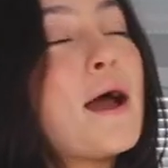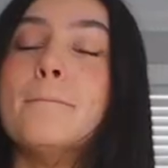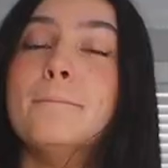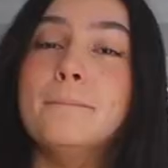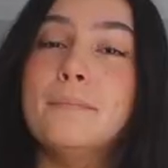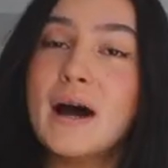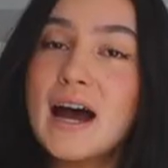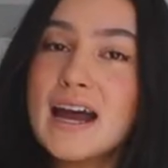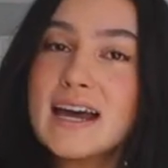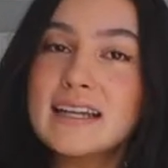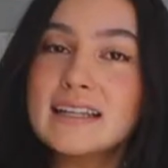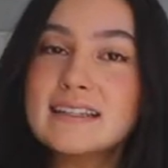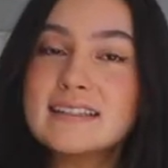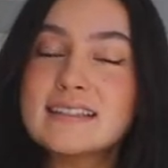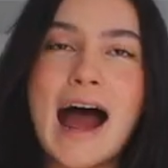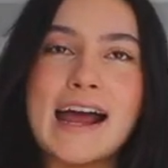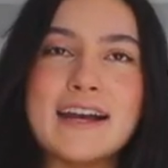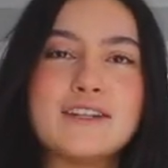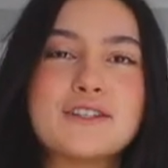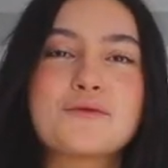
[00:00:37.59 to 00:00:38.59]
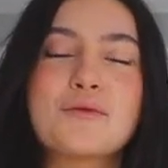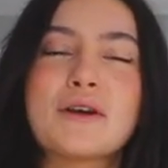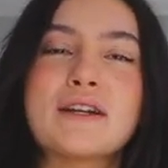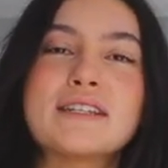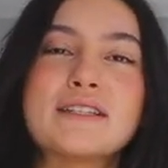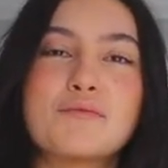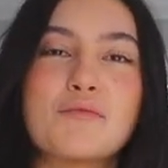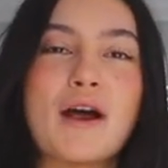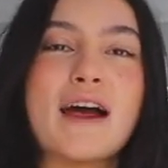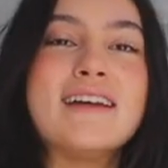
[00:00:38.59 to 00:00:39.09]
But I just want
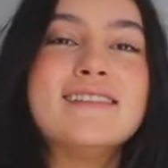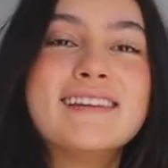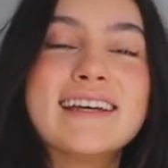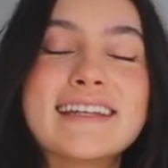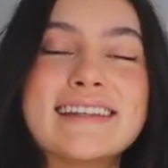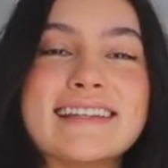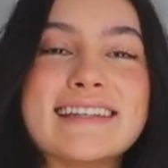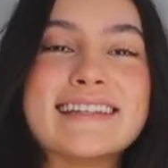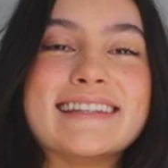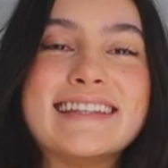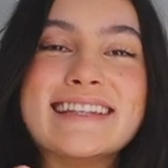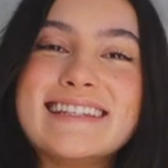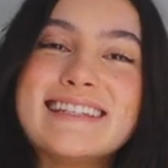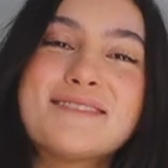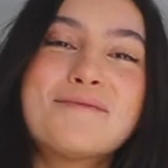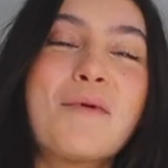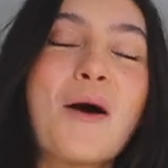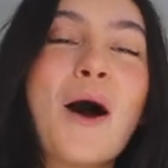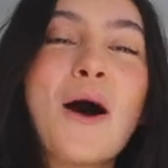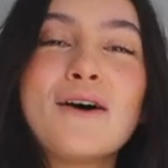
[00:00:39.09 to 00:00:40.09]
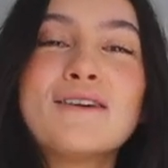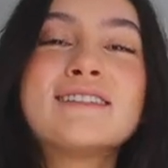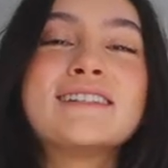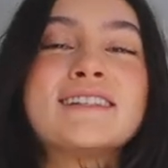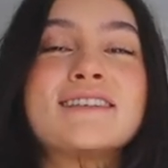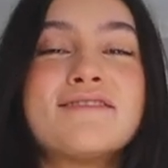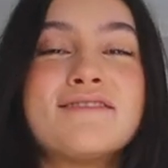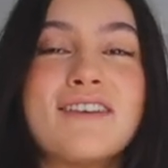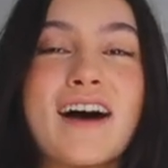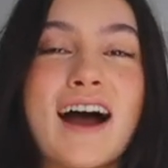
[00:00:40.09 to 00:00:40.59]
to spread like the, these
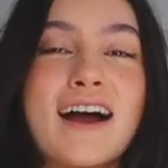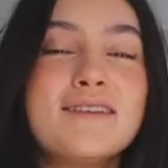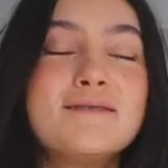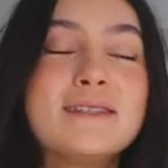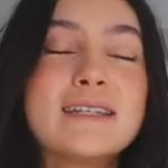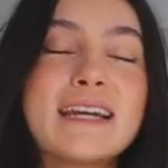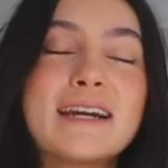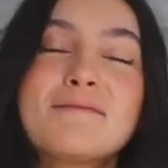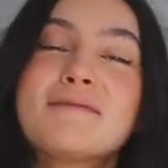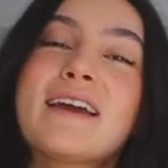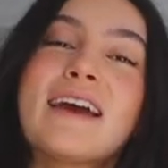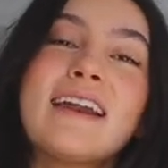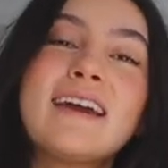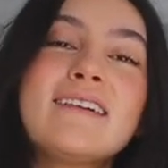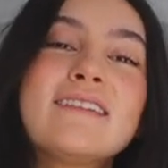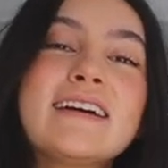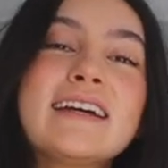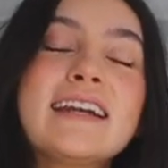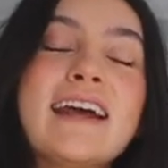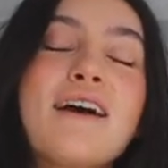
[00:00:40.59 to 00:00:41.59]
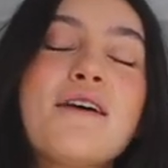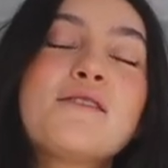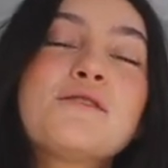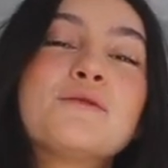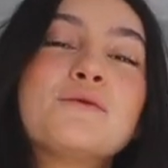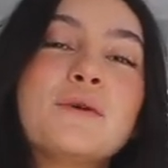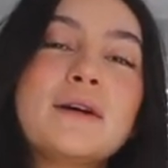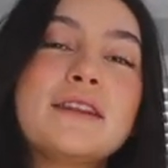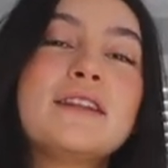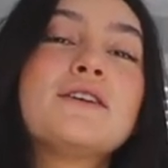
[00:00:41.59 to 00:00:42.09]
positive vibes that I'm getting right now
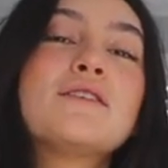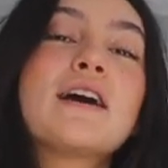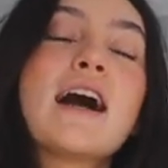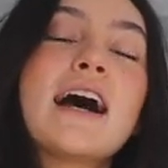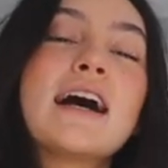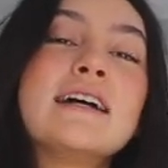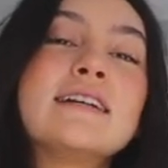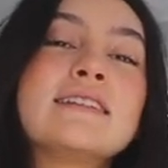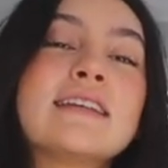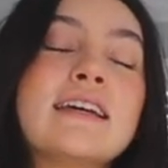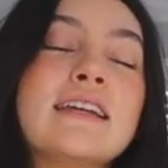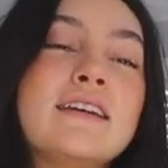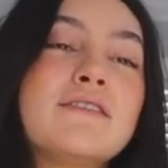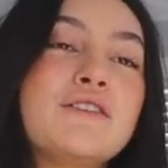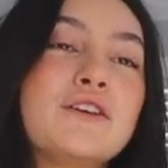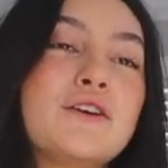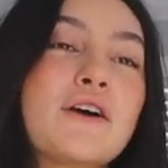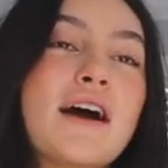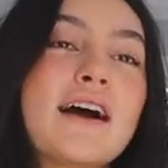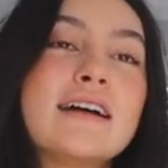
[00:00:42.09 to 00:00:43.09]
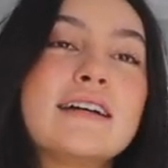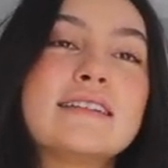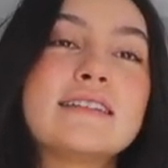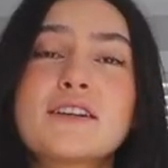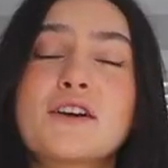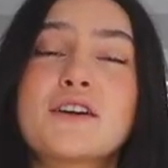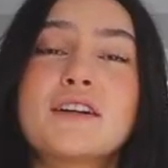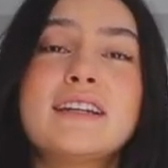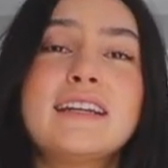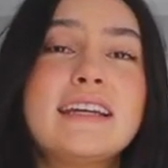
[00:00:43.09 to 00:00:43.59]
with you guys. And if you guys
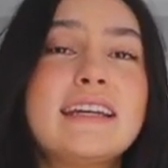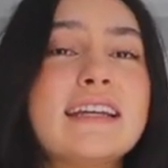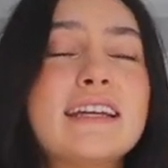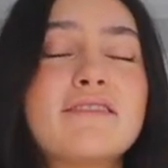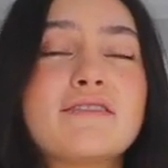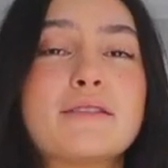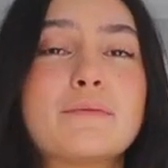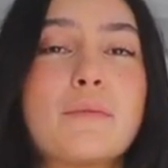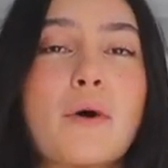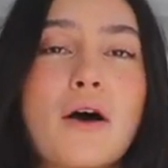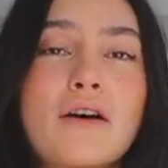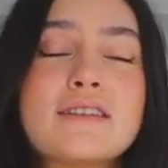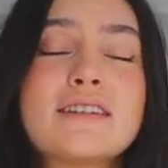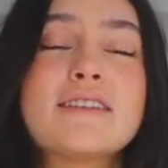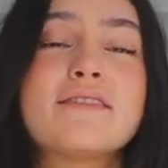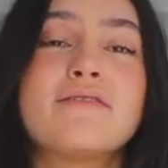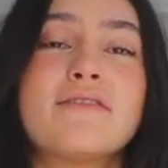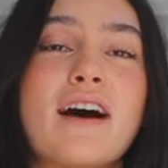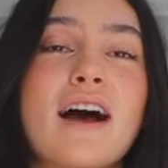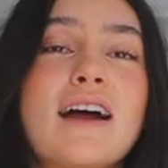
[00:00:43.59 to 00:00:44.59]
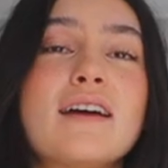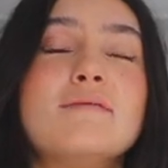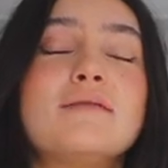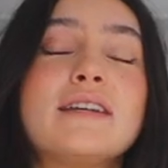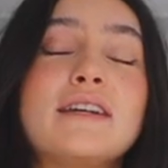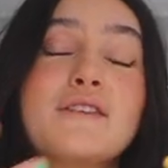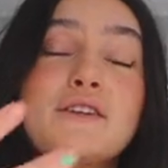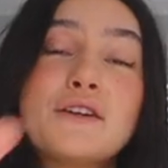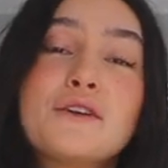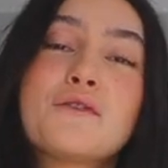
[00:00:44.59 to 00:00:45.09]
are in need of some positive vibes,
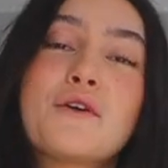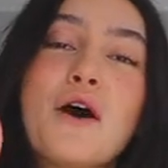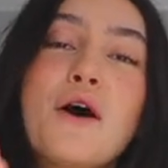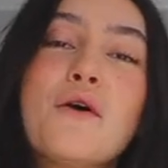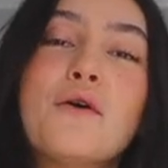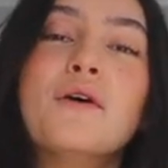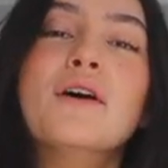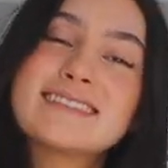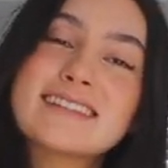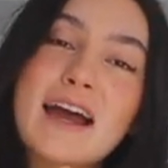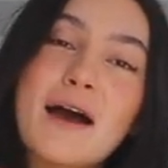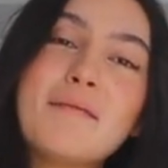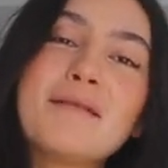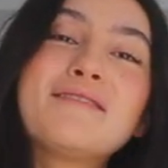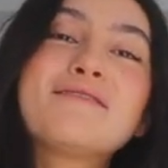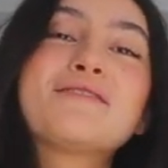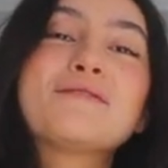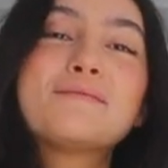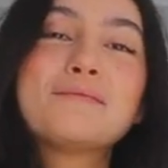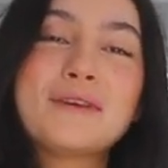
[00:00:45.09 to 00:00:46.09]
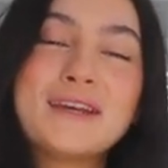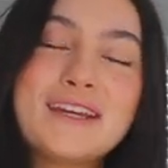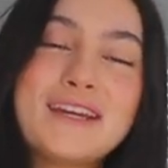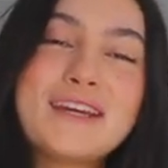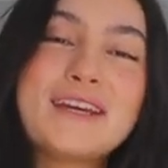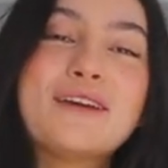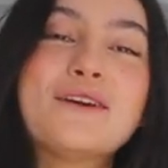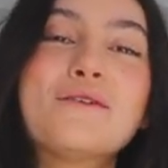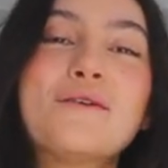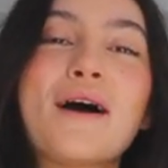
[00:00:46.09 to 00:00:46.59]
here you go. It's coming from me to
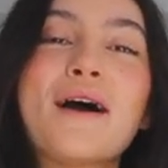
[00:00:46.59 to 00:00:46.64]
you.